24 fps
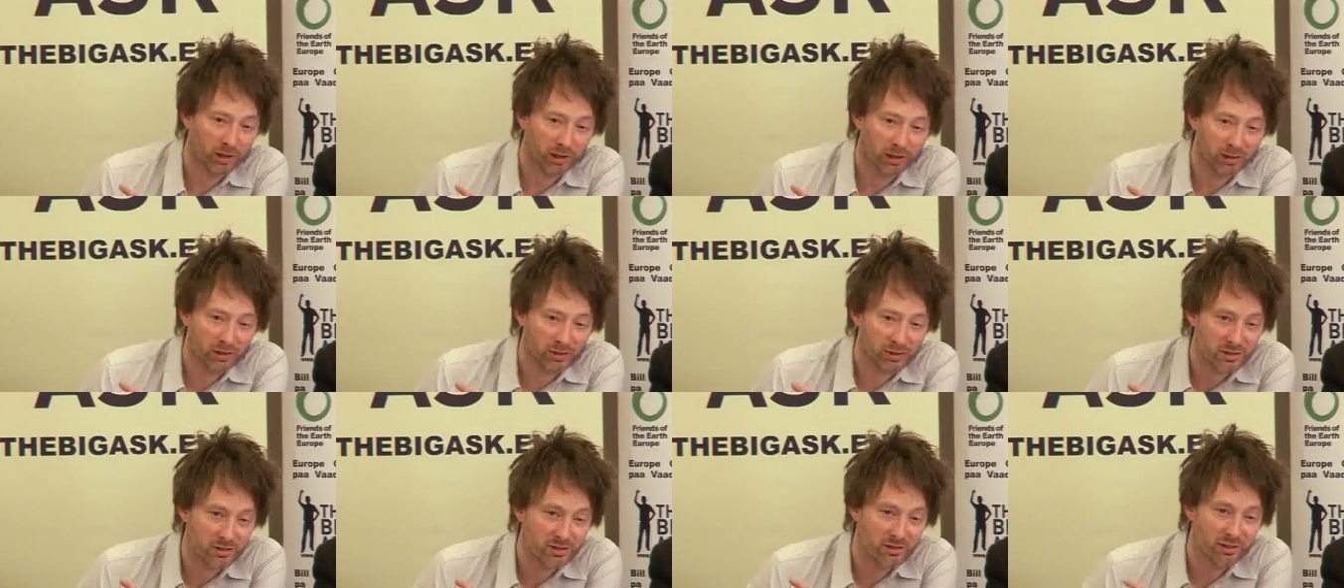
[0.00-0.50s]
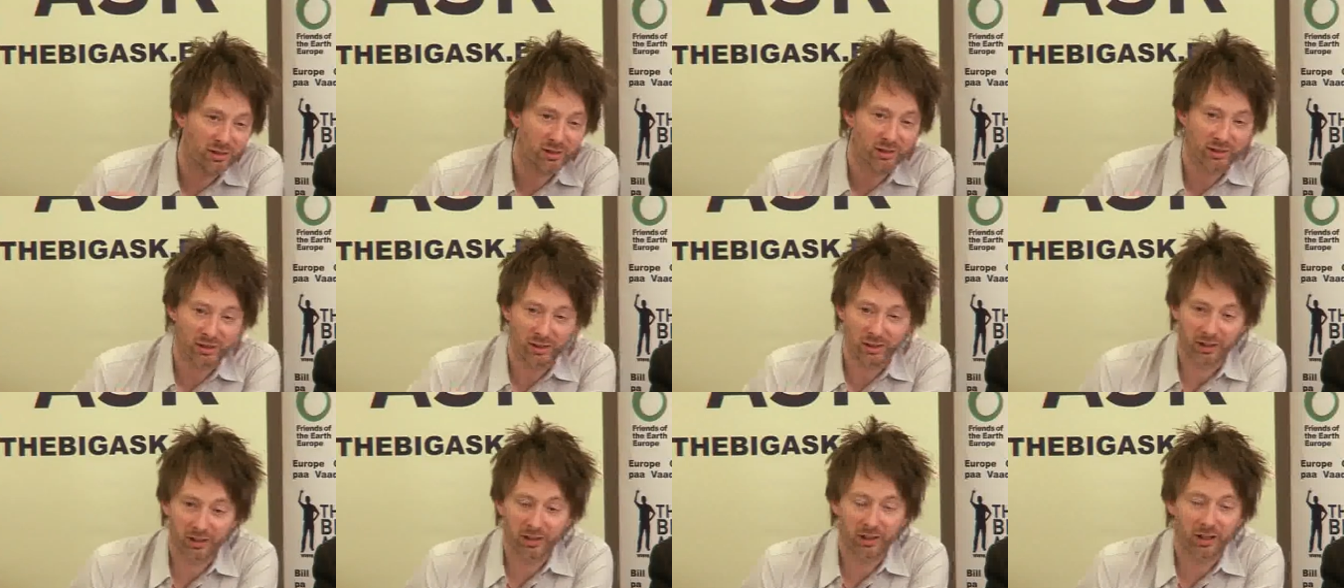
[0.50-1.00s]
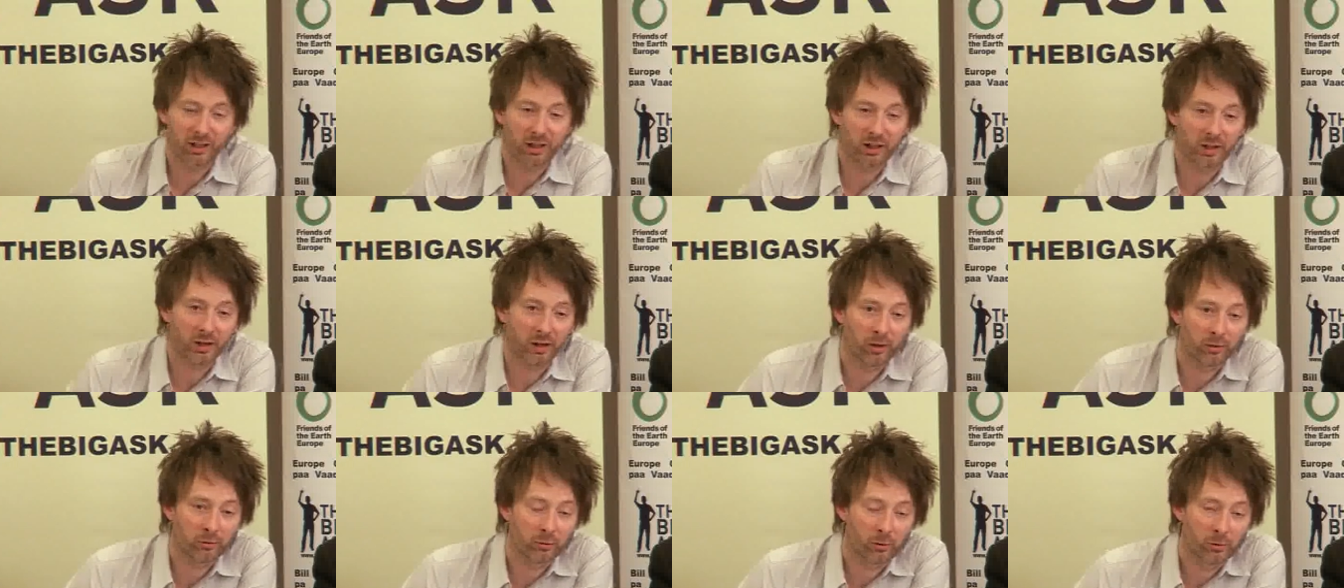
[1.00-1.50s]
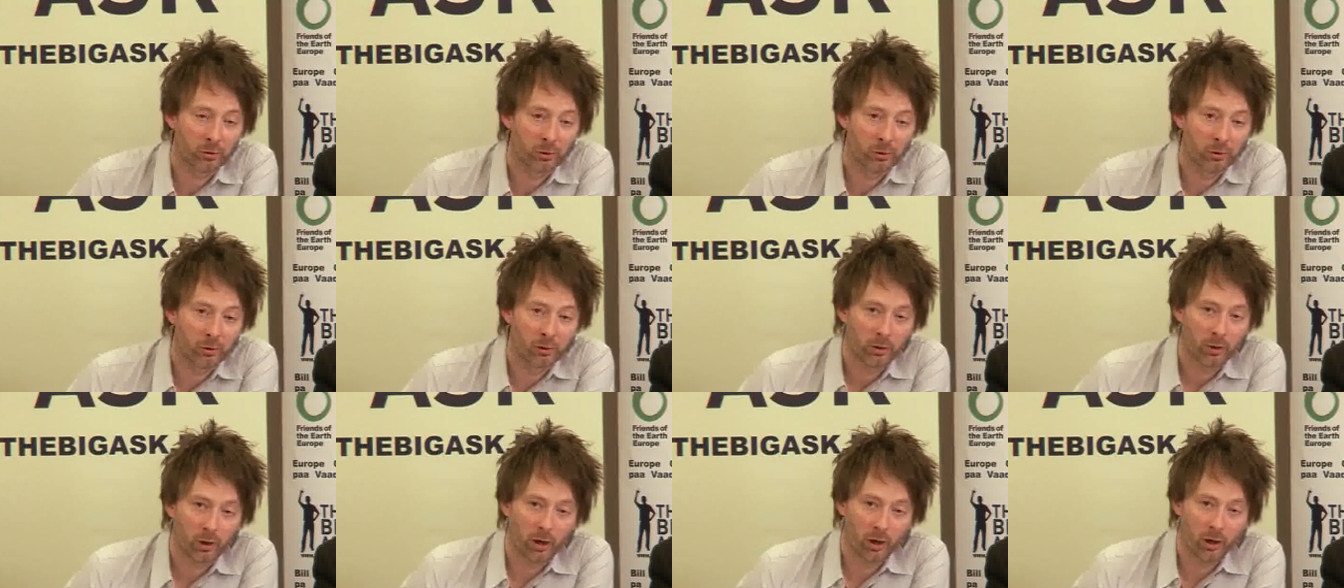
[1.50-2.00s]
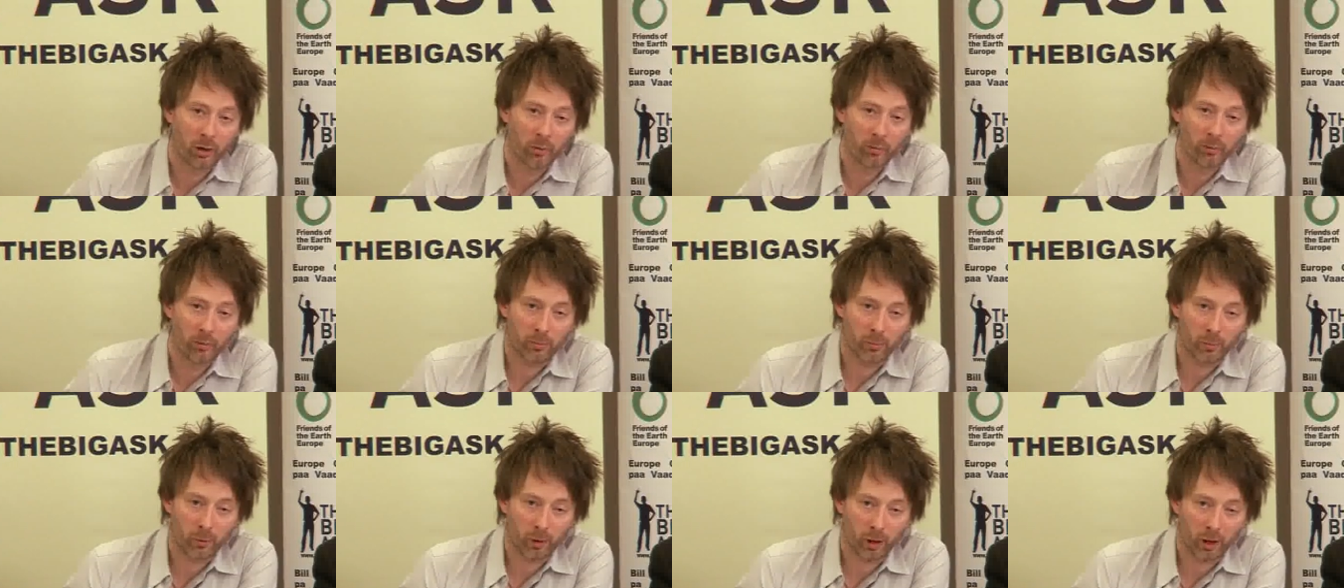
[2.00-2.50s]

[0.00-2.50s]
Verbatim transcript: kids. You know, um,